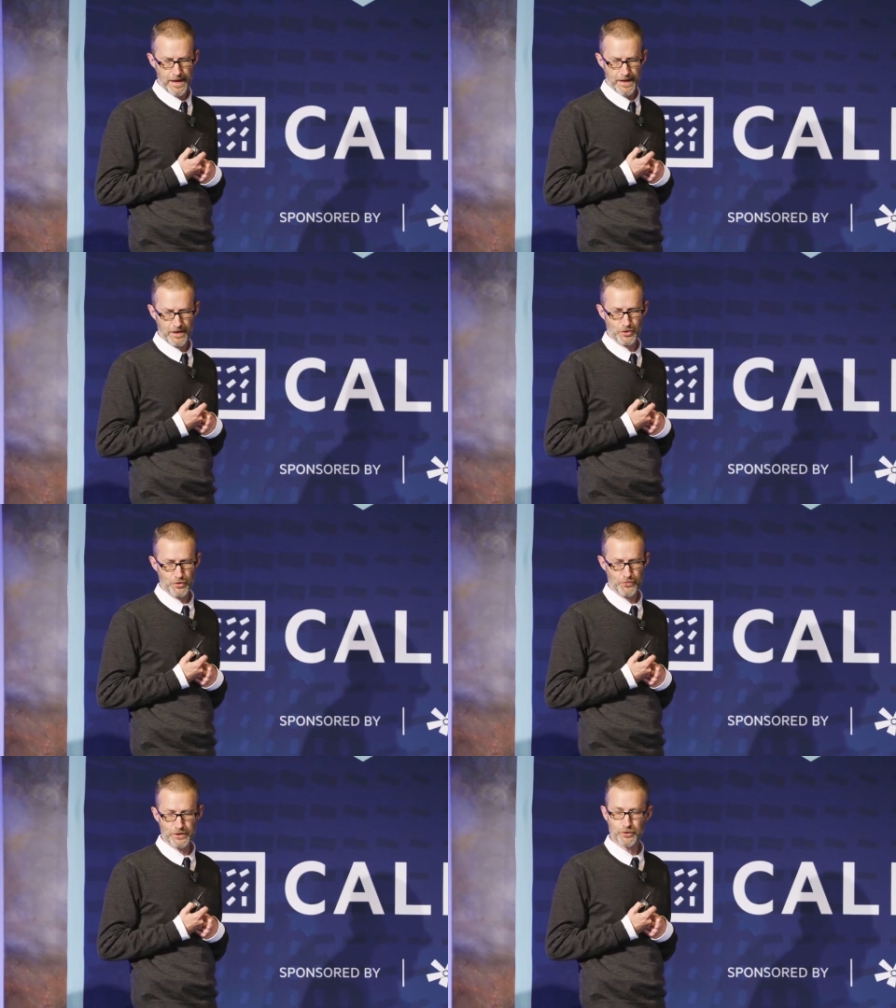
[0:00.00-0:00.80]

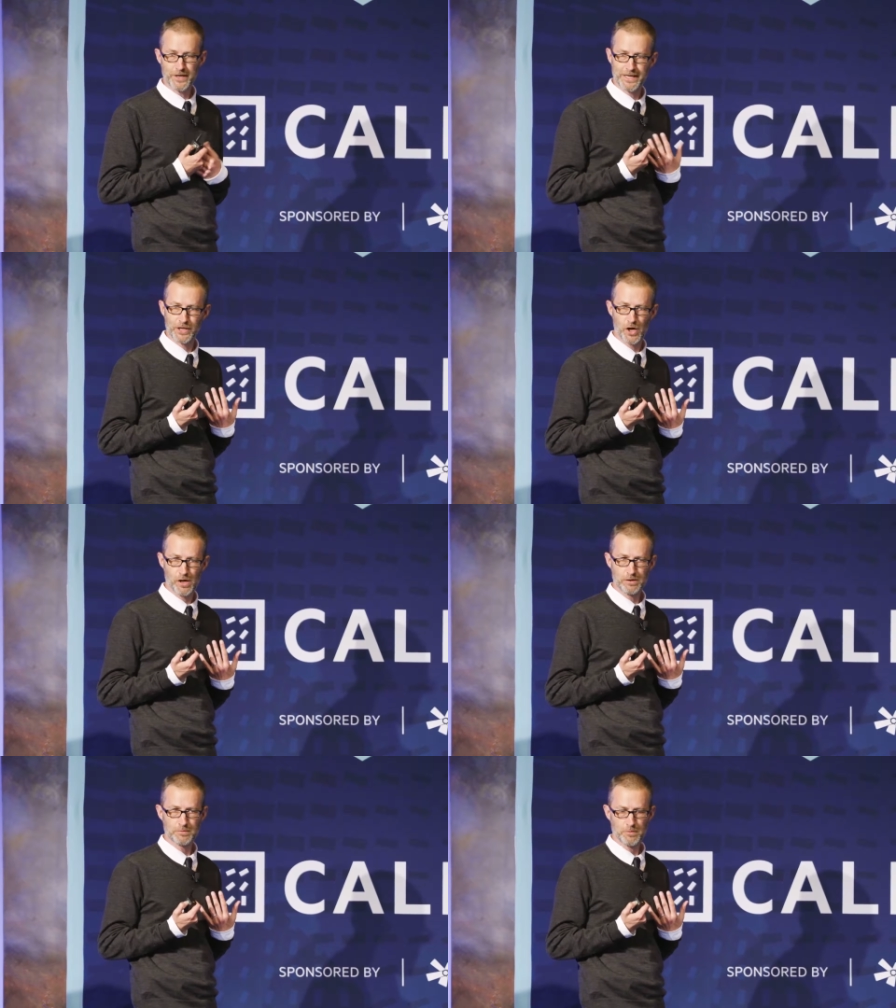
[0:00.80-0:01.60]
And you think you're getting it
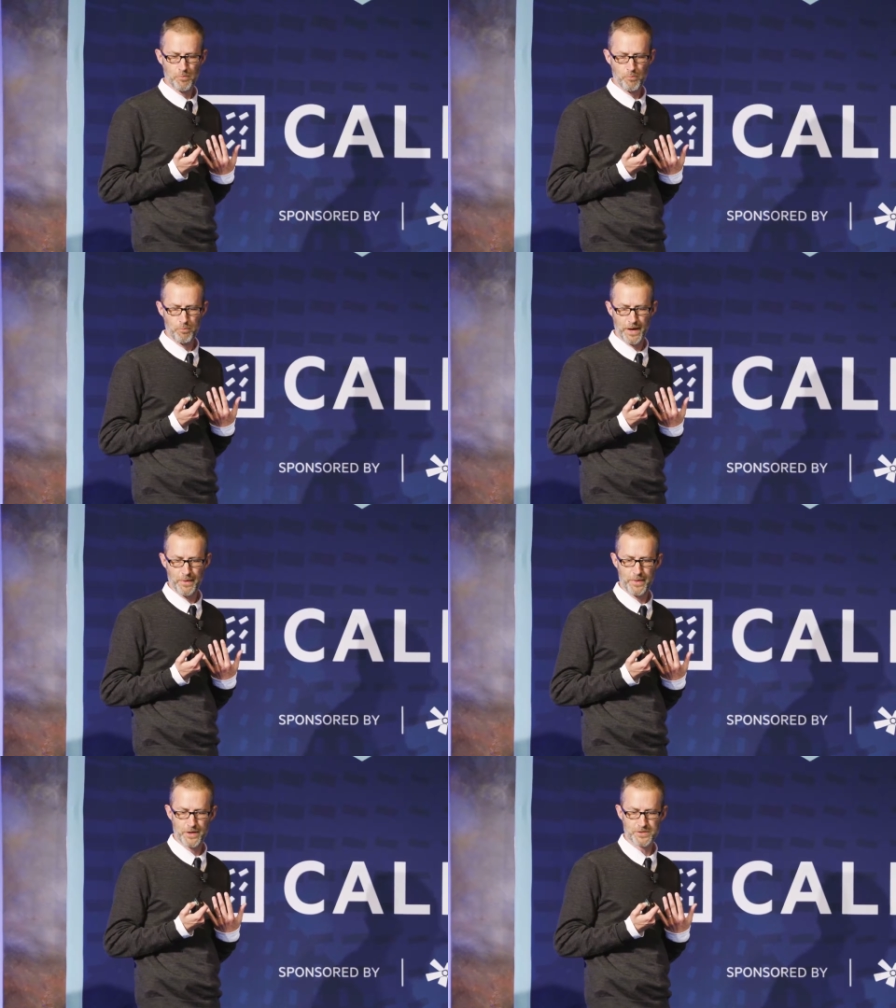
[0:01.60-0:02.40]
all,
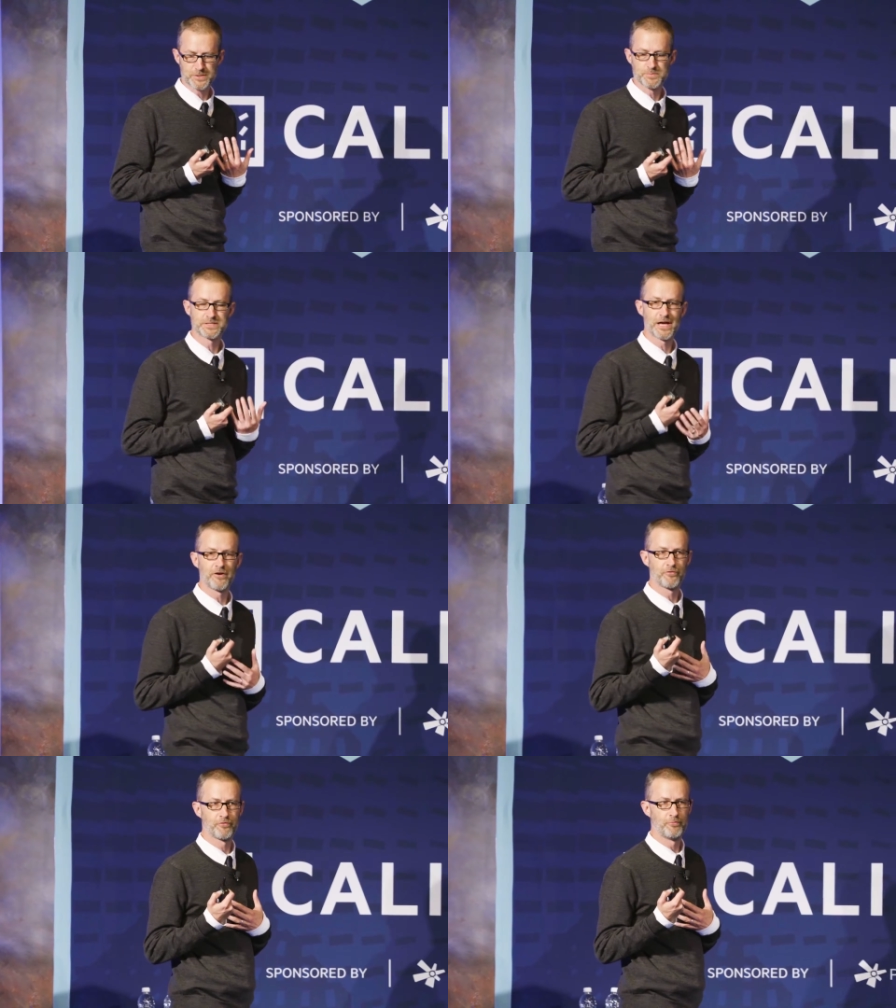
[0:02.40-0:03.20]
but there's some
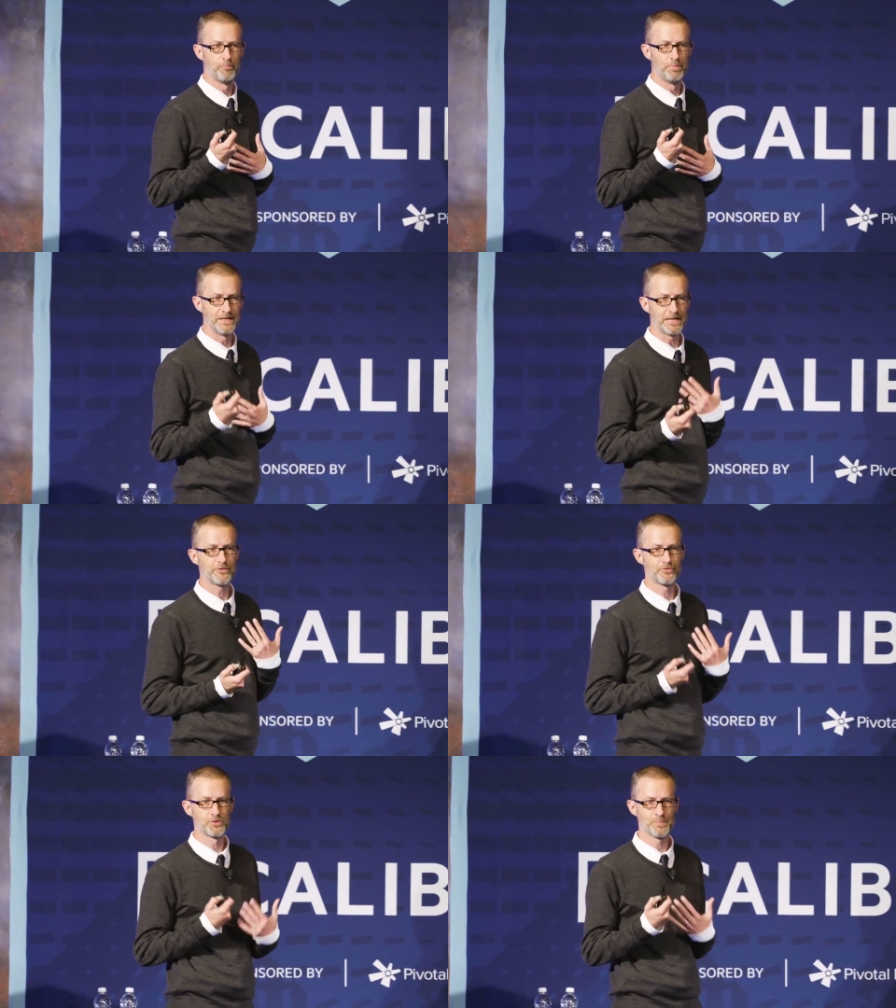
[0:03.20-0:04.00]
stuff
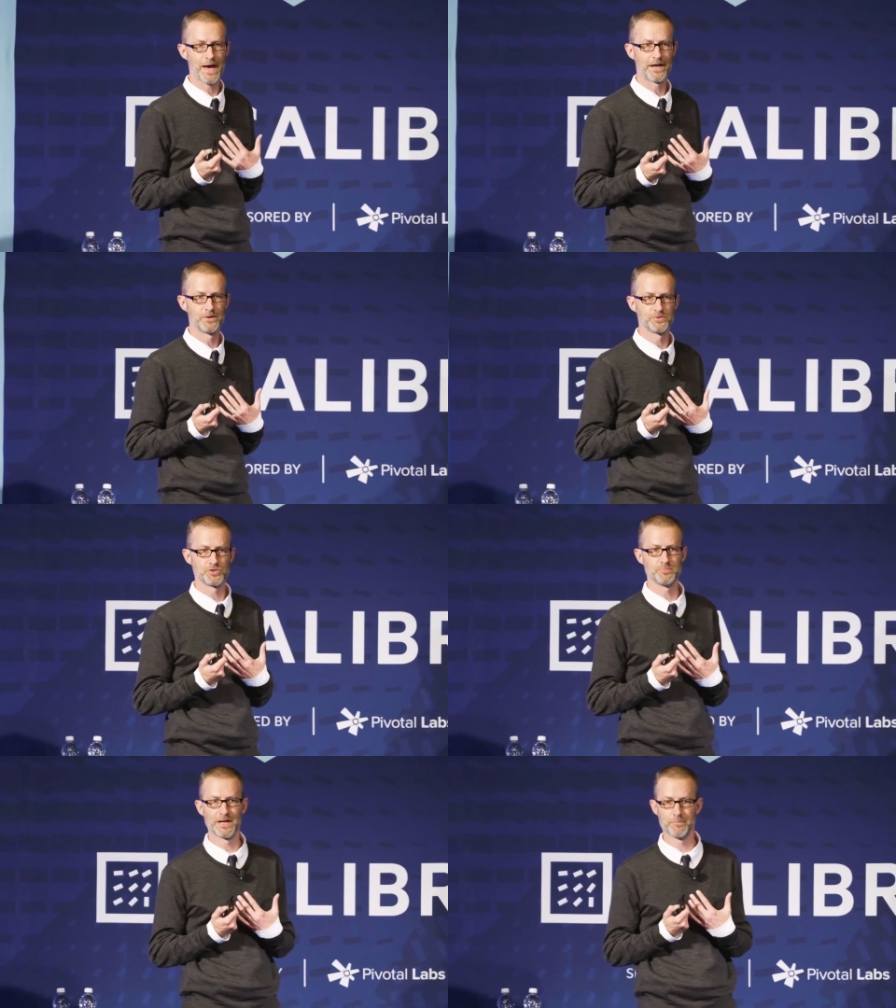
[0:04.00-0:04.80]
beneath those
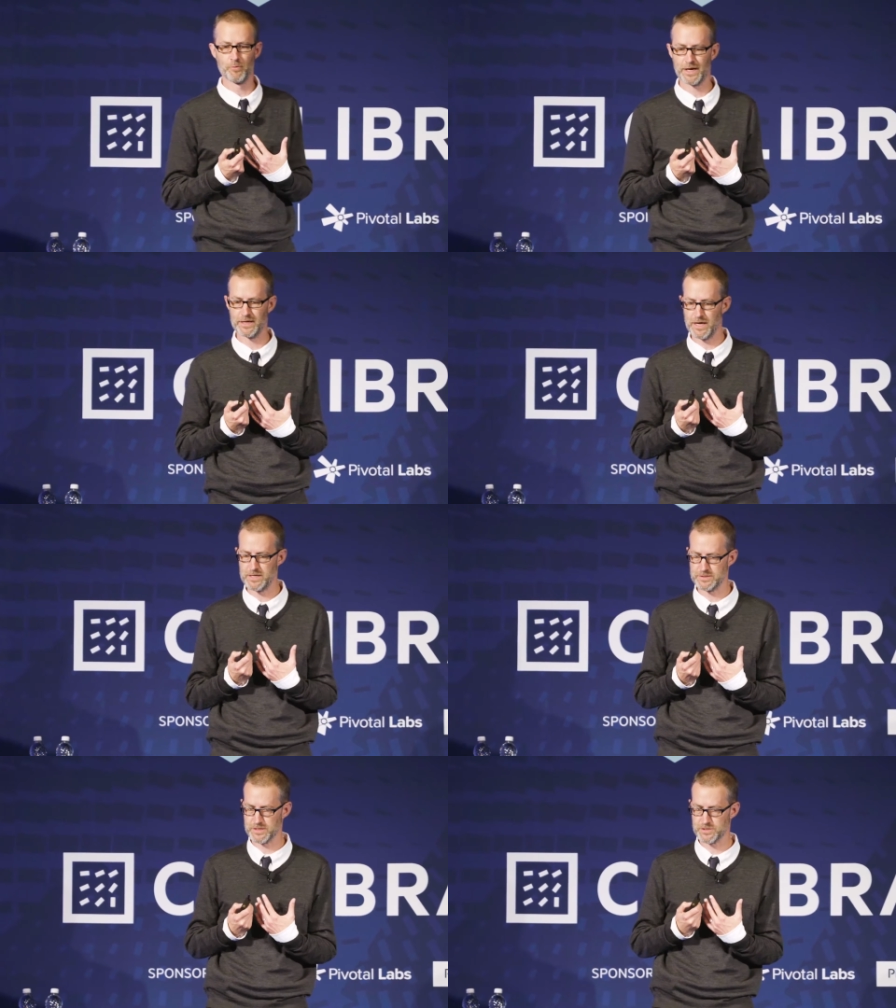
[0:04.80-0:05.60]
patterns that you may not be
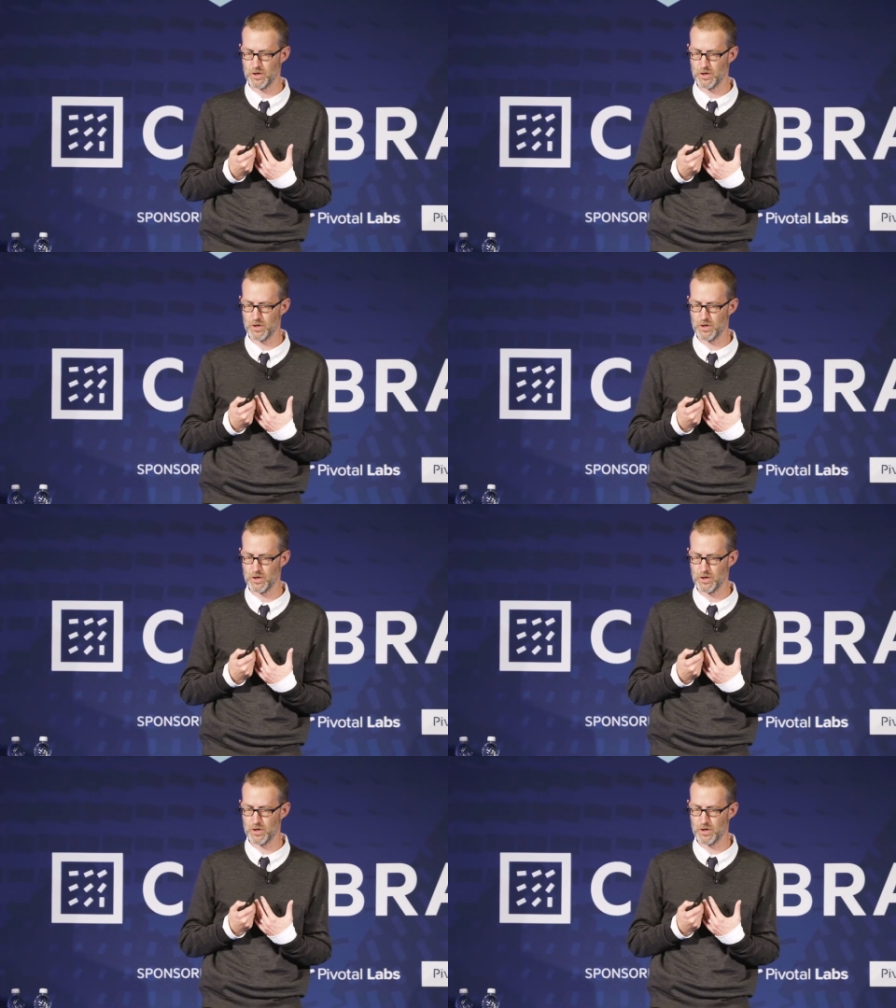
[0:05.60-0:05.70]
getting.